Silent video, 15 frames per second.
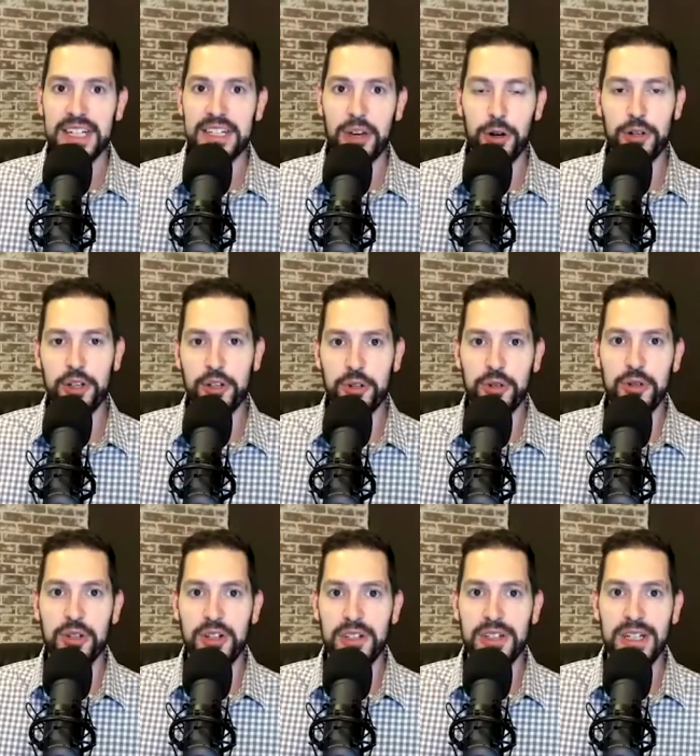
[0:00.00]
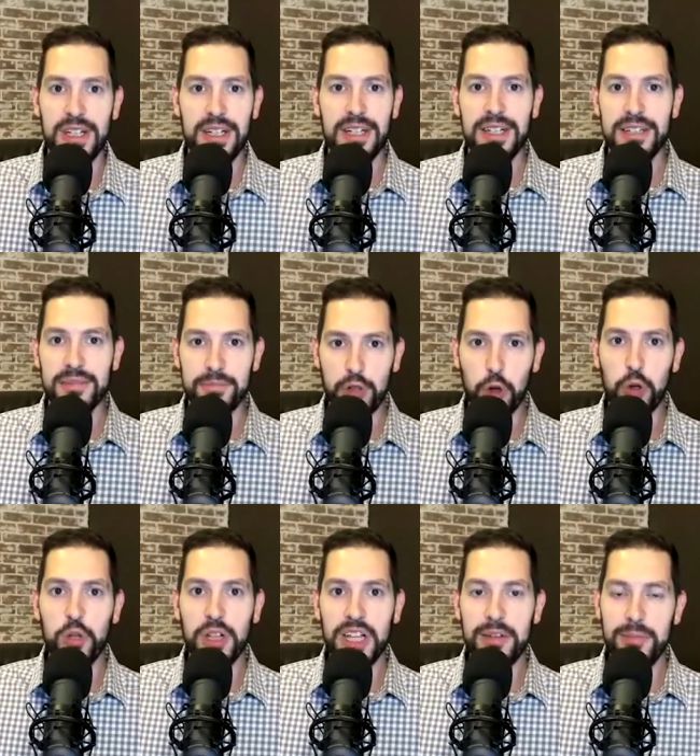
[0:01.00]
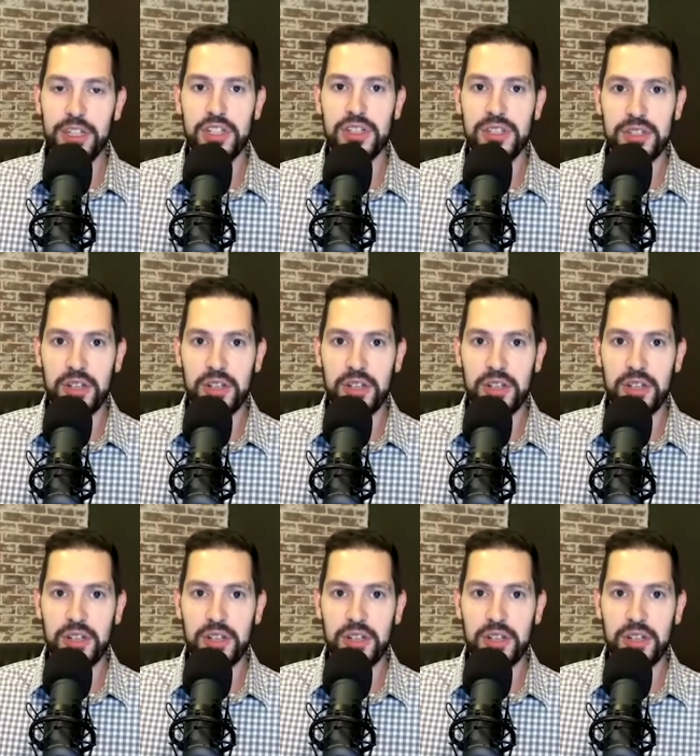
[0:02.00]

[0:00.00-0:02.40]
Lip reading: Go into Google, Google Images,